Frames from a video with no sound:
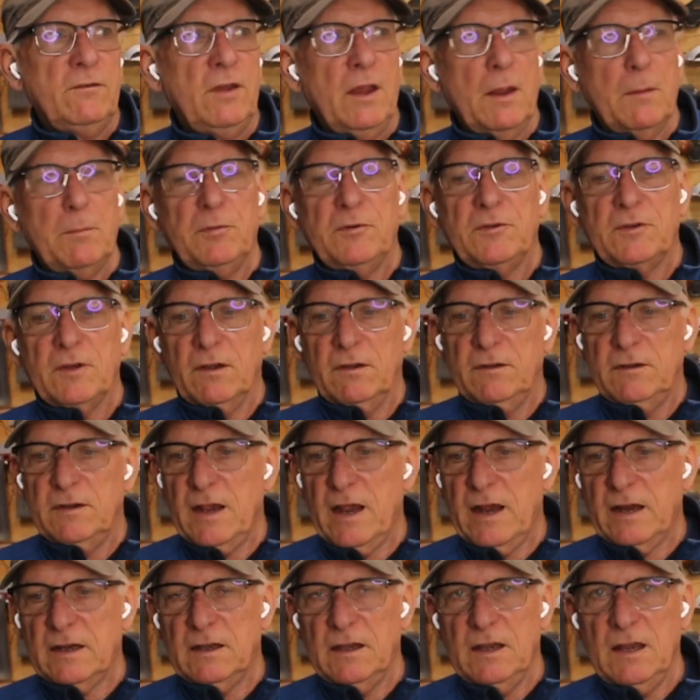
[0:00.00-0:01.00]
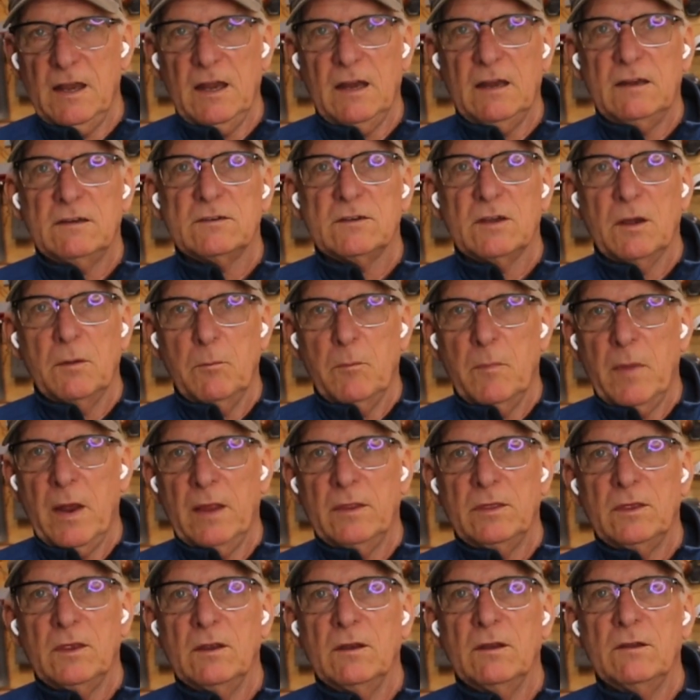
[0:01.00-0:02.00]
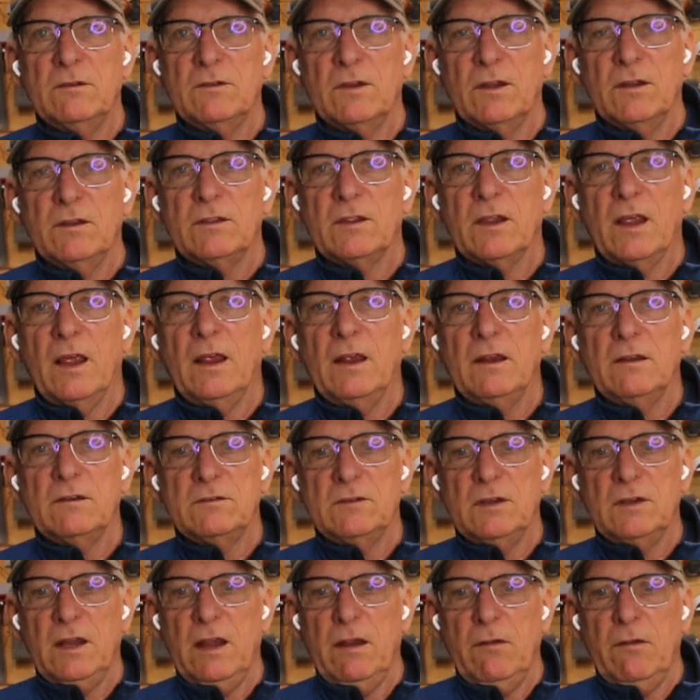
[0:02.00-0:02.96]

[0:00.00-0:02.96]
tips and techniques and methods and things,